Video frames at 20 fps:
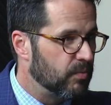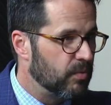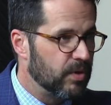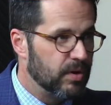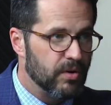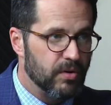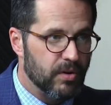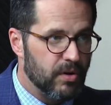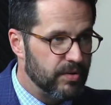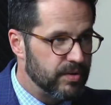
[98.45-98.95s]

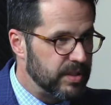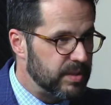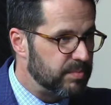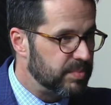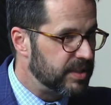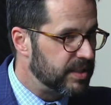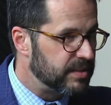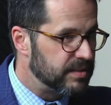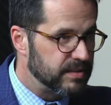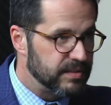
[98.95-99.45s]
"What are all these
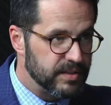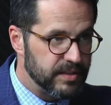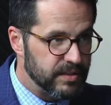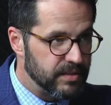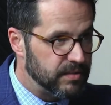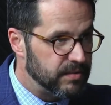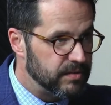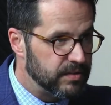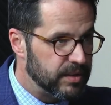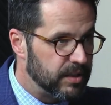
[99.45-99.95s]
pieces
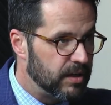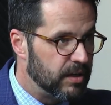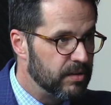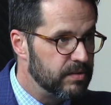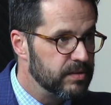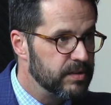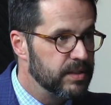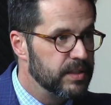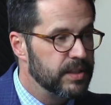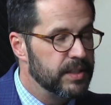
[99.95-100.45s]
here?" you know?